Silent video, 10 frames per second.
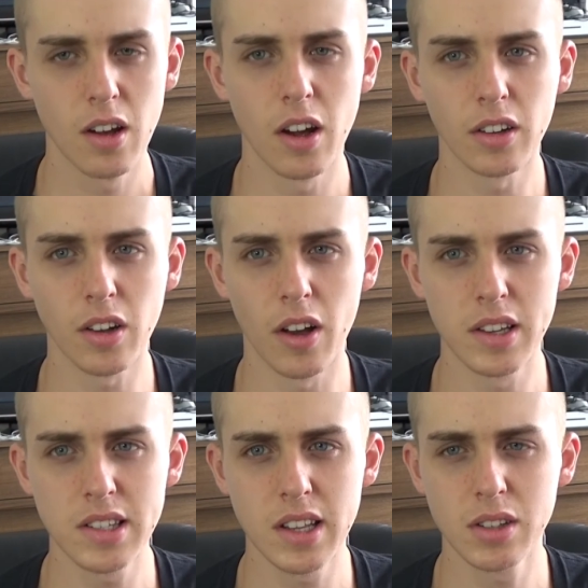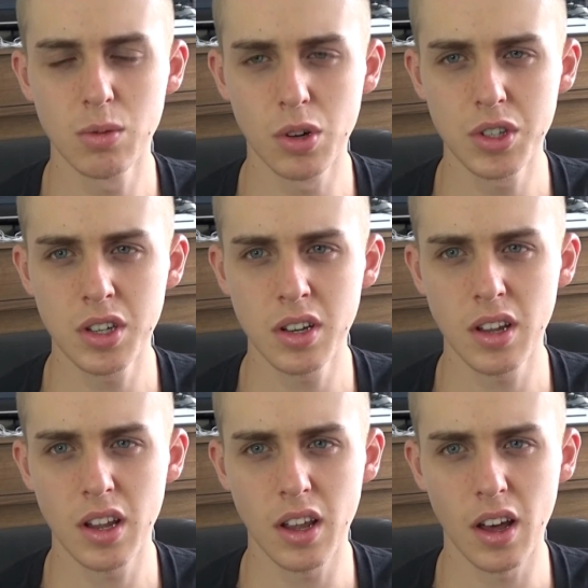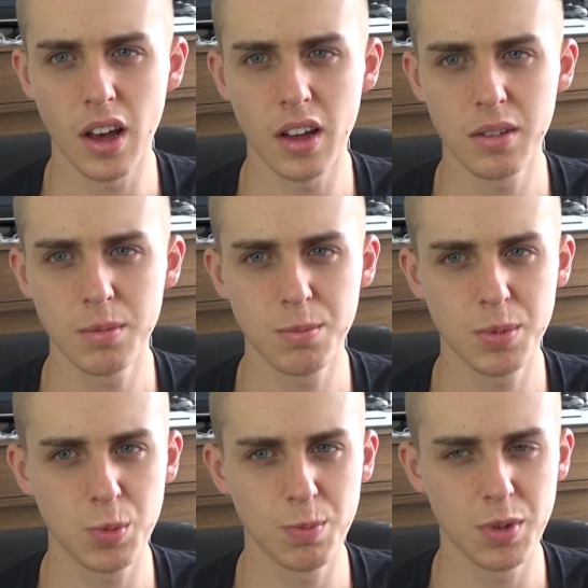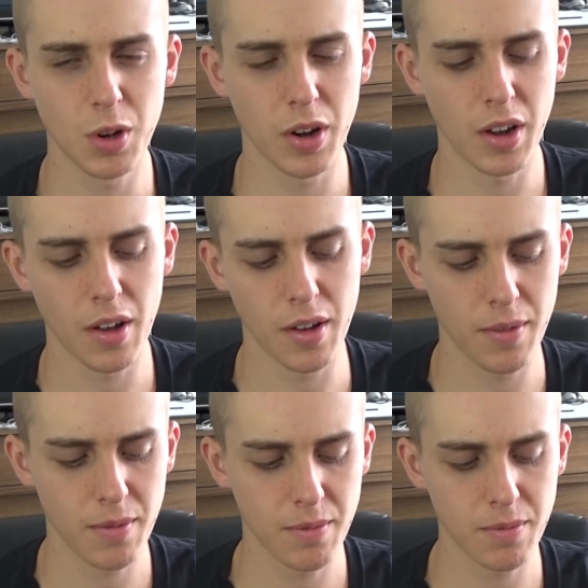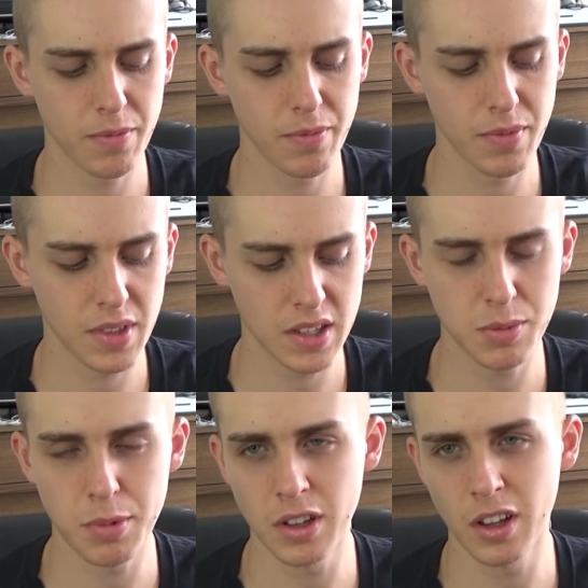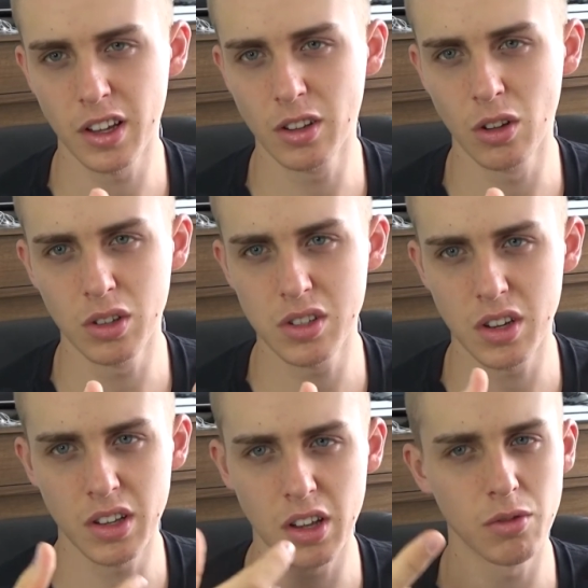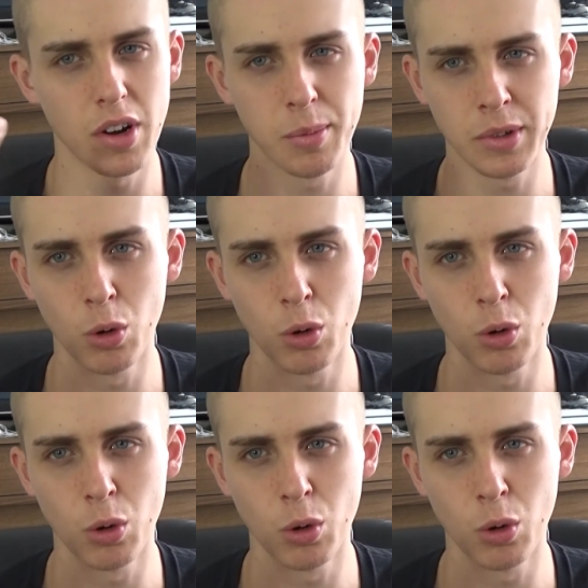Alright, guys, thanks for watching, and sorry, it's been like long to say another randomly